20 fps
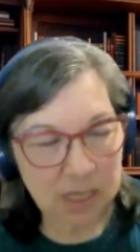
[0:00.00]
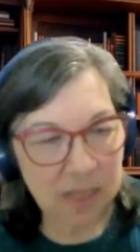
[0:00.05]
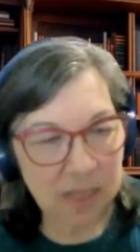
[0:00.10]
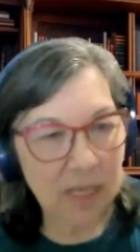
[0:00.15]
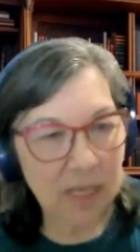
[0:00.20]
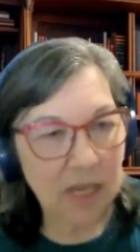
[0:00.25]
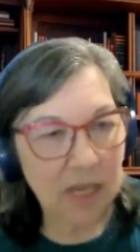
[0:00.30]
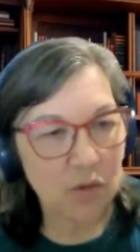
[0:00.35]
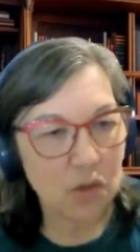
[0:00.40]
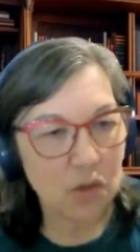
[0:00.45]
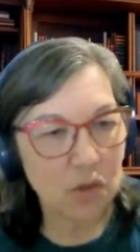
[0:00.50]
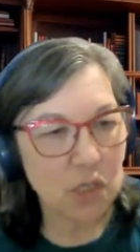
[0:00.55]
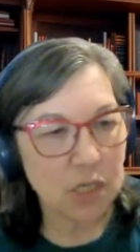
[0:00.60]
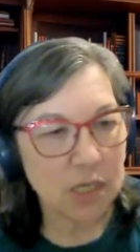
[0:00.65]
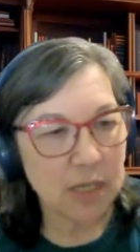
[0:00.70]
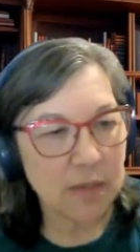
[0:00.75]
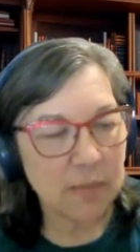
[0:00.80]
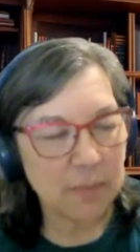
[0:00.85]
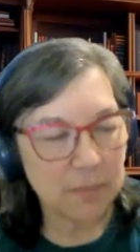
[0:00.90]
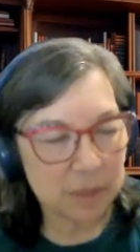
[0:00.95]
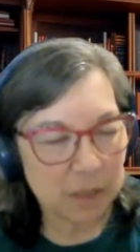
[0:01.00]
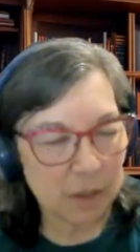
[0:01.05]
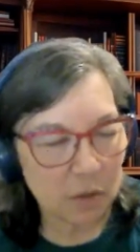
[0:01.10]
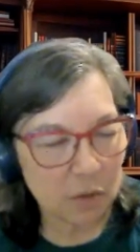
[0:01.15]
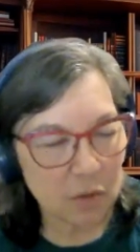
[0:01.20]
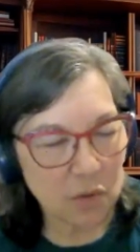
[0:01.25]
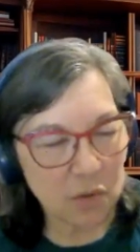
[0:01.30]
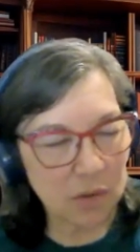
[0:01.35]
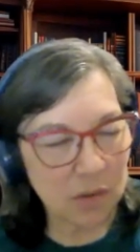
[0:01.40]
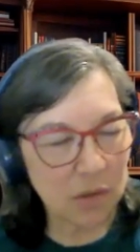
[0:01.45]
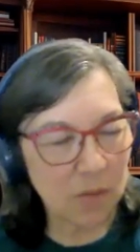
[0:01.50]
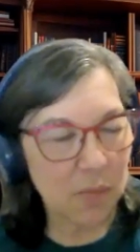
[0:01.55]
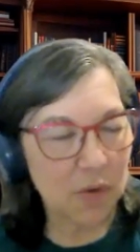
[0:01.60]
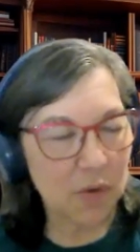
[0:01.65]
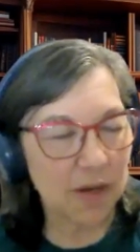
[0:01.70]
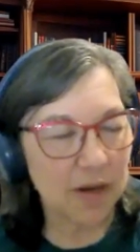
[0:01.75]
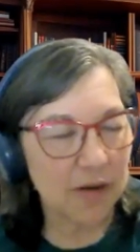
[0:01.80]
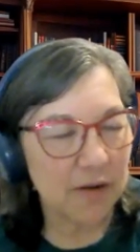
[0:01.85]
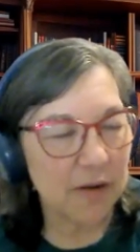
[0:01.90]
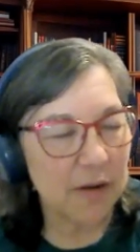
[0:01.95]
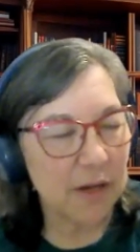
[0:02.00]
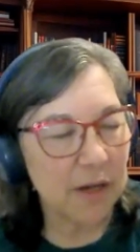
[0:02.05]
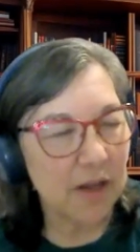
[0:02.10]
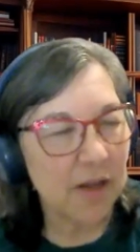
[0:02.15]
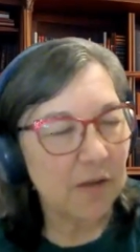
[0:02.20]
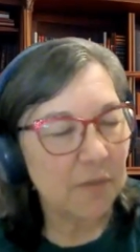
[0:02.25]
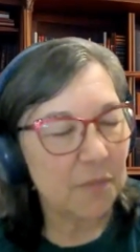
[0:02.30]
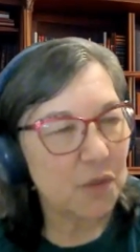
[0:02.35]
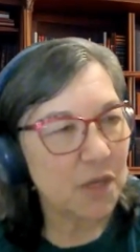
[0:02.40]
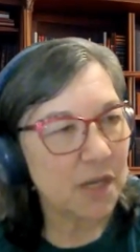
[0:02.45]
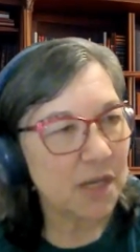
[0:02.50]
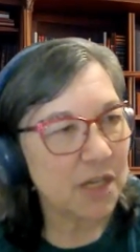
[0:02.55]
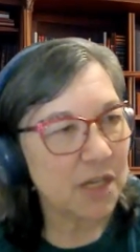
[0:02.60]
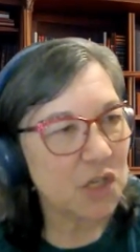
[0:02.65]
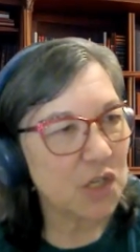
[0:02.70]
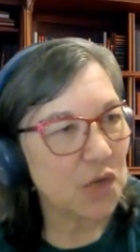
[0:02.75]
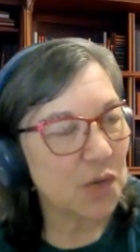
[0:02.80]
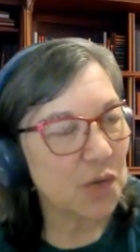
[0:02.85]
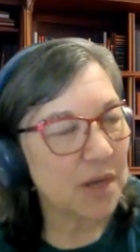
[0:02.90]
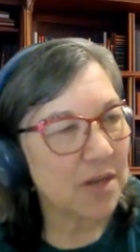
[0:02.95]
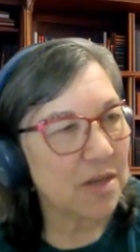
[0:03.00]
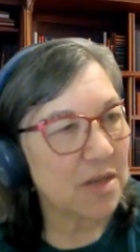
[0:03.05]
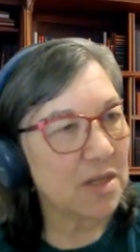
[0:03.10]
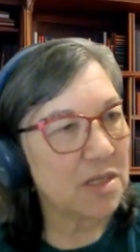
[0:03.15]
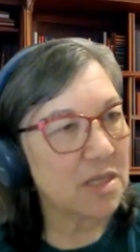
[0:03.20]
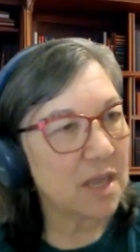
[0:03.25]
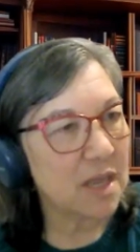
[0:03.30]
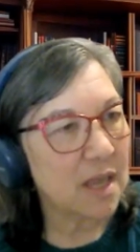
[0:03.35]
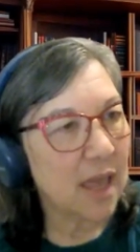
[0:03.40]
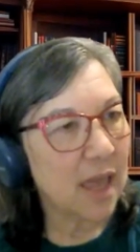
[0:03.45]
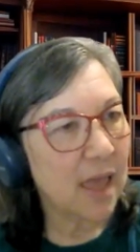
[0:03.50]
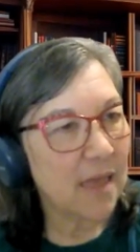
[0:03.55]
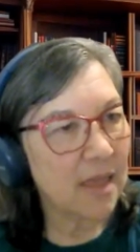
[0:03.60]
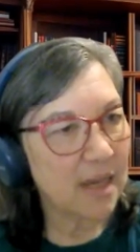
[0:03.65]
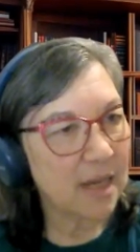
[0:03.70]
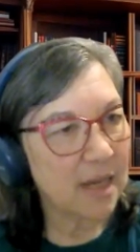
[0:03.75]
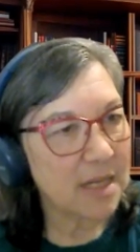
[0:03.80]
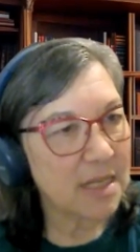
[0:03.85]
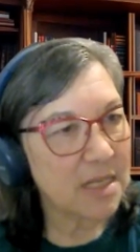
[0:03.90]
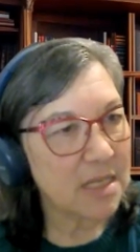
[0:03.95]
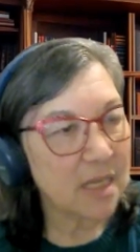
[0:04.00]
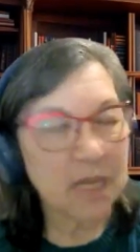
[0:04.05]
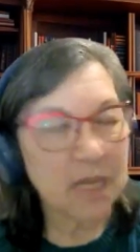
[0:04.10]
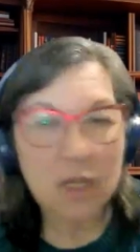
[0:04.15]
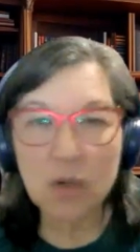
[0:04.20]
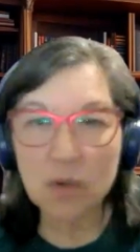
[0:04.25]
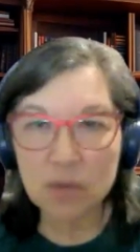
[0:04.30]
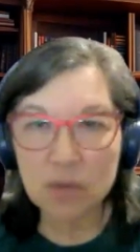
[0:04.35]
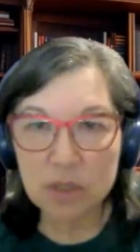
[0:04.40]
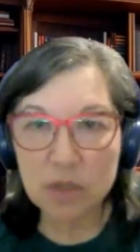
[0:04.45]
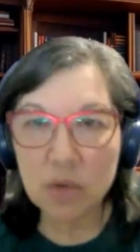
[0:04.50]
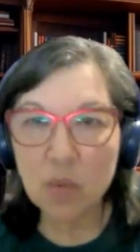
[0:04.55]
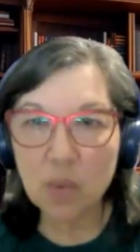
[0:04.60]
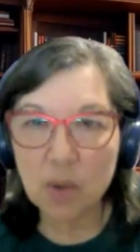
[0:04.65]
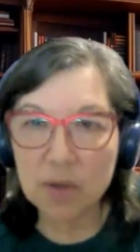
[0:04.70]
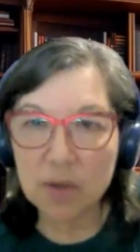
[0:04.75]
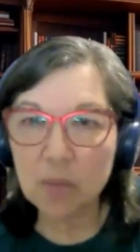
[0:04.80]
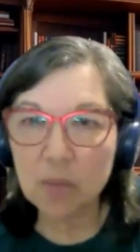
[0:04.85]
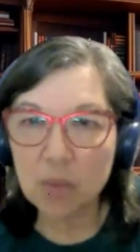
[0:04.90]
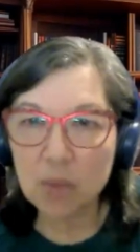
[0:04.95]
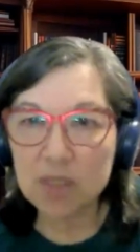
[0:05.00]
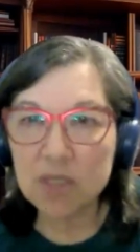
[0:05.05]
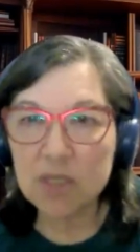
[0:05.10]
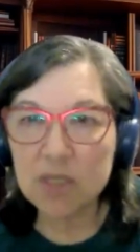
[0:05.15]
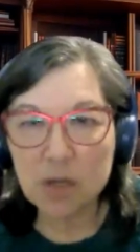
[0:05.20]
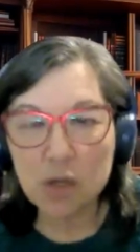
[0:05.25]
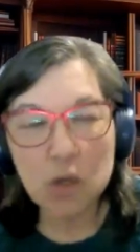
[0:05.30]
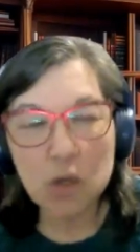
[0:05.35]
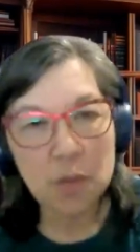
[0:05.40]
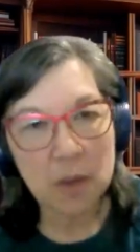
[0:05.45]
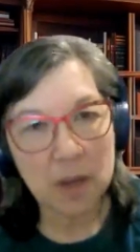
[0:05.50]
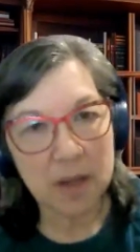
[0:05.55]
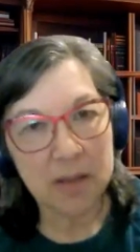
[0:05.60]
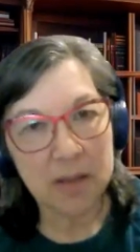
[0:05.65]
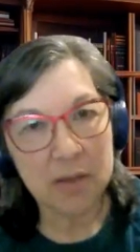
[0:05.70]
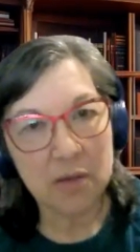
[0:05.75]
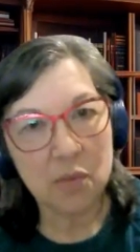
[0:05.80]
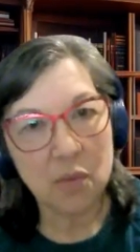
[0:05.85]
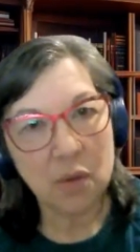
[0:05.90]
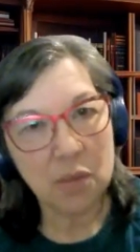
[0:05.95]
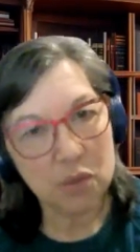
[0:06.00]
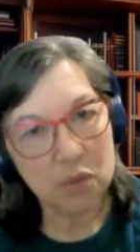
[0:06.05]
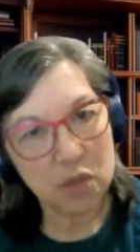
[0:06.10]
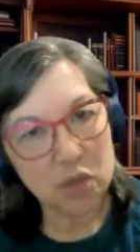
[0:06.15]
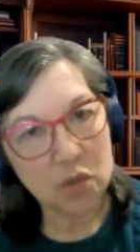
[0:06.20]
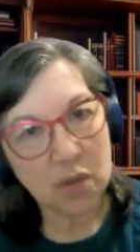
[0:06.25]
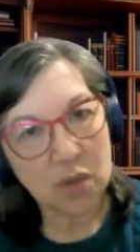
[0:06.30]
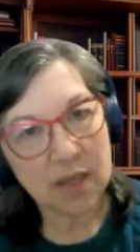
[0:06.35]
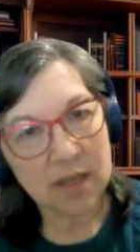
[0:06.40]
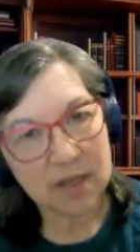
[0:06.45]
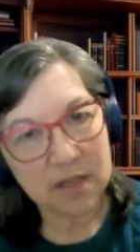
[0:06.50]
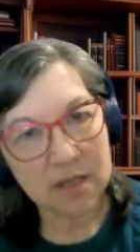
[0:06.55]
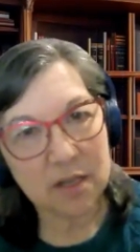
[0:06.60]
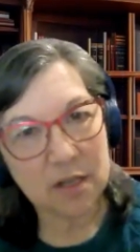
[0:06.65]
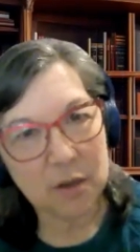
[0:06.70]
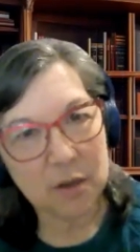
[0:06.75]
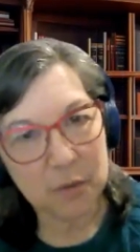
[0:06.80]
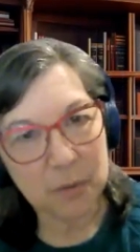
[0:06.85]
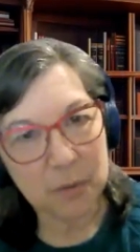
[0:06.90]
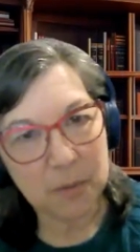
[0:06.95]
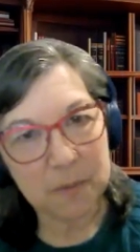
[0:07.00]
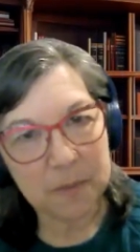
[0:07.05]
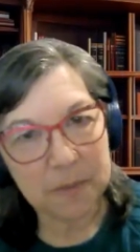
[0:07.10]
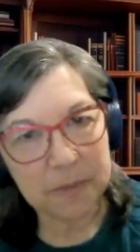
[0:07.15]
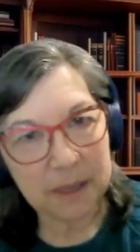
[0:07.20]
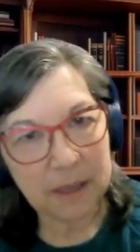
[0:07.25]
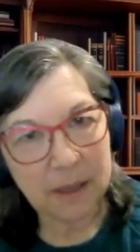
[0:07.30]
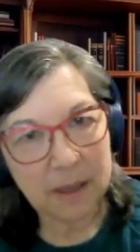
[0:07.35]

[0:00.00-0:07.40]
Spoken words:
set the energy, do a little prayer, protection around us. And then I'd say, "So what's on your mind? What would you like to know?"